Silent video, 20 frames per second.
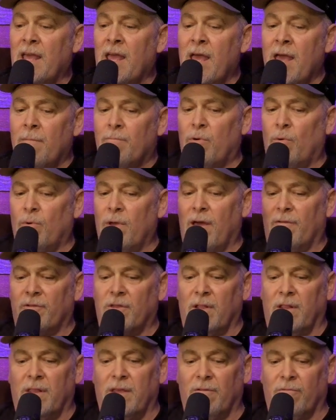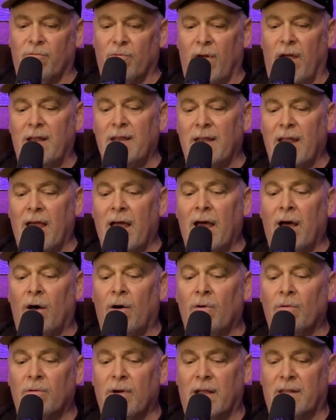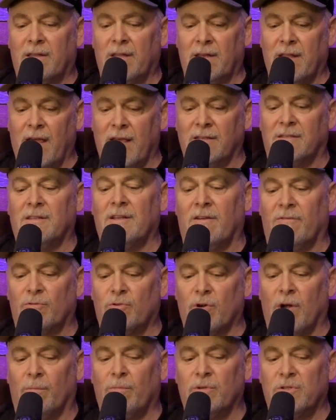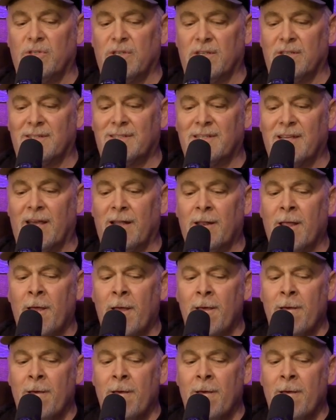Exactly. But we have to live right now, right? Today's enough trouble, Jesus said.